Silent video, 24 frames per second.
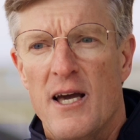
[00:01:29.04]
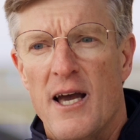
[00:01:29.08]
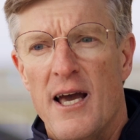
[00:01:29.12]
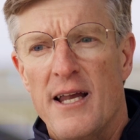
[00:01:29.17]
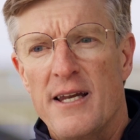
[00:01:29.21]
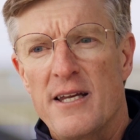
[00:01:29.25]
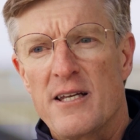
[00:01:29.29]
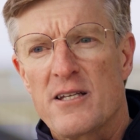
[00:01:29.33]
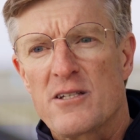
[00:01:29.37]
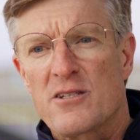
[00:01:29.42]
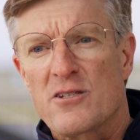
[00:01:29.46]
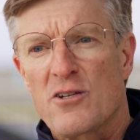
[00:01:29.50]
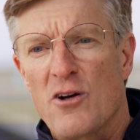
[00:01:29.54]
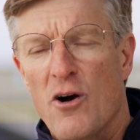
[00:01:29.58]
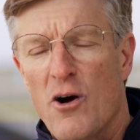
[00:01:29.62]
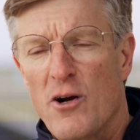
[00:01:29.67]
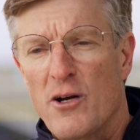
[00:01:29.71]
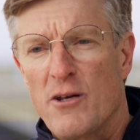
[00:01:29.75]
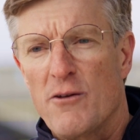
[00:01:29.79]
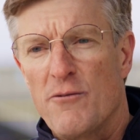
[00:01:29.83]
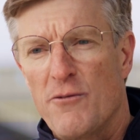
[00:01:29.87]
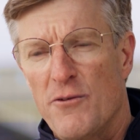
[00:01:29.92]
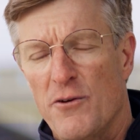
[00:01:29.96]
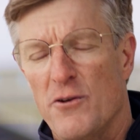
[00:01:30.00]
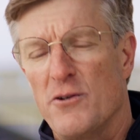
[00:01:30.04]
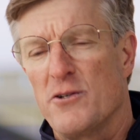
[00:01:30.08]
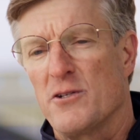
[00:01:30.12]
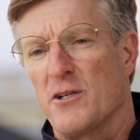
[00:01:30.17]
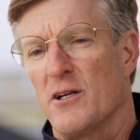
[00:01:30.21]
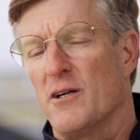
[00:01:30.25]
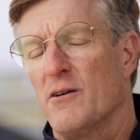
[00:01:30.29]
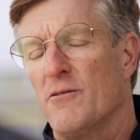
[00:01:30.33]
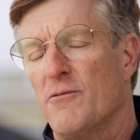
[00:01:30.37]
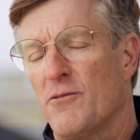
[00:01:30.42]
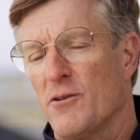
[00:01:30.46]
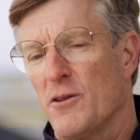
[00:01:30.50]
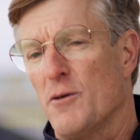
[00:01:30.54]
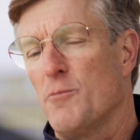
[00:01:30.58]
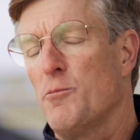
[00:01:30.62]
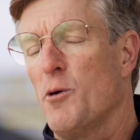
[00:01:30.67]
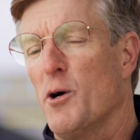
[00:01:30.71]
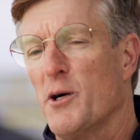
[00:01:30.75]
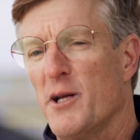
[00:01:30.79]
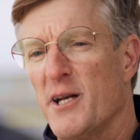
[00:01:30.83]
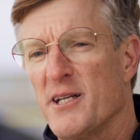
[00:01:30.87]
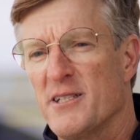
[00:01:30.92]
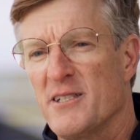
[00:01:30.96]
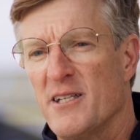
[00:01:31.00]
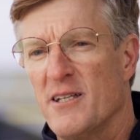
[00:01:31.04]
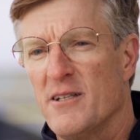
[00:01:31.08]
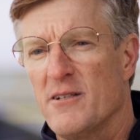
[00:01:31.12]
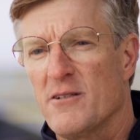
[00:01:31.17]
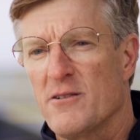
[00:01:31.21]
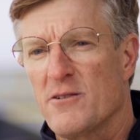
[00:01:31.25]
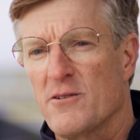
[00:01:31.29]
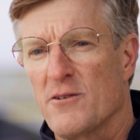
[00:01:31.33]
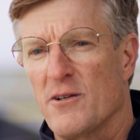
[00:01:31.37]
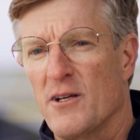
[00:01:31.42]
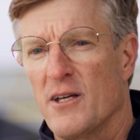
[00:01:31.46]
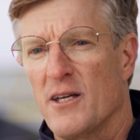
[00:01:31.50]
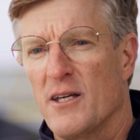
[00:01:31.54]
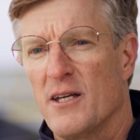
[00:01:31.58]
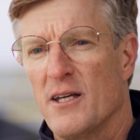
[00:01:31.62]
an exciting future for the potash industry.